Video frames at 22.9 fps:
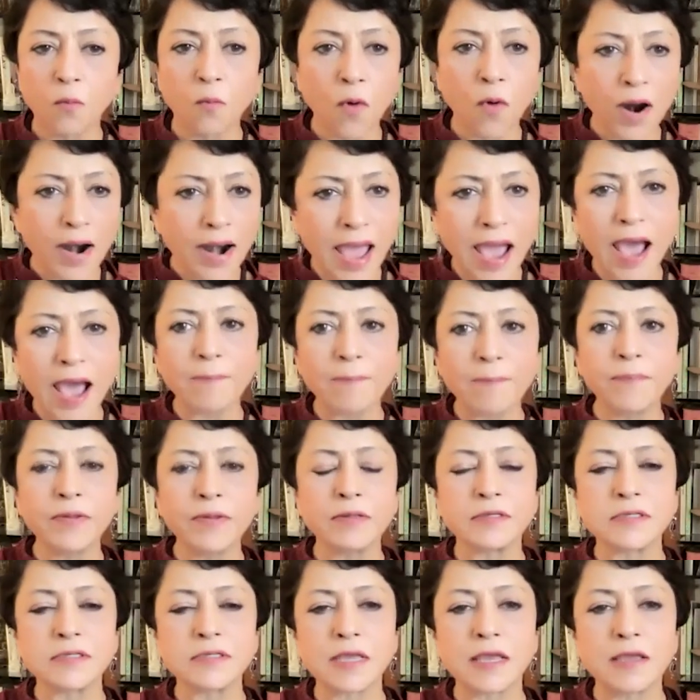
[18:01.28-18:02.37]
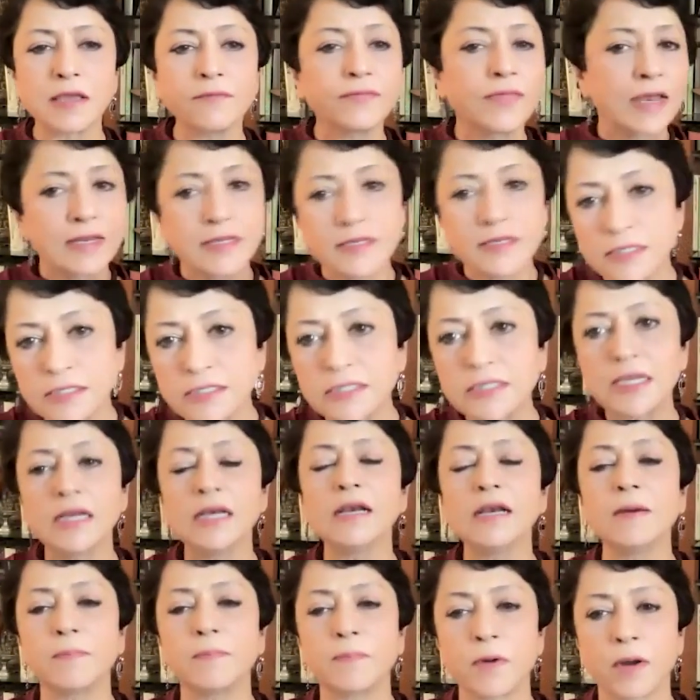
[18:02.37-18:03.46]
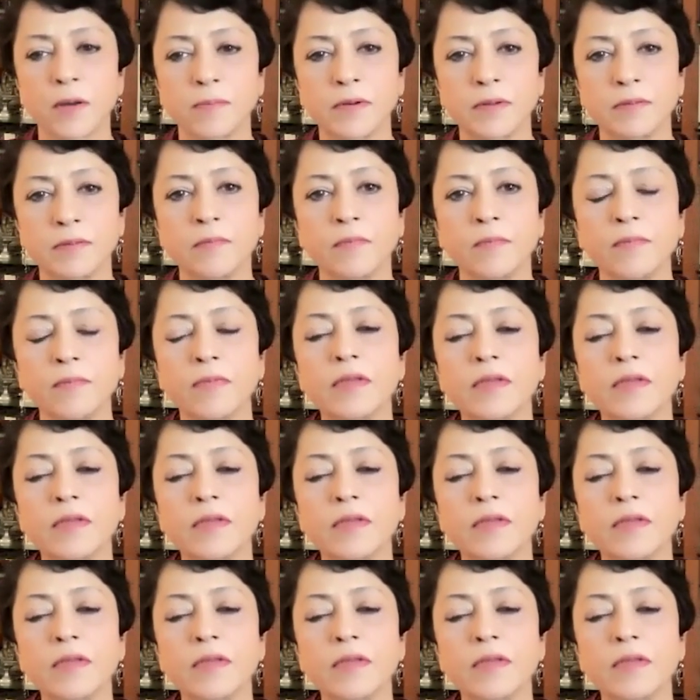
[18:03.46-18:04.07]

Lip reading: what happens if there is still a problem?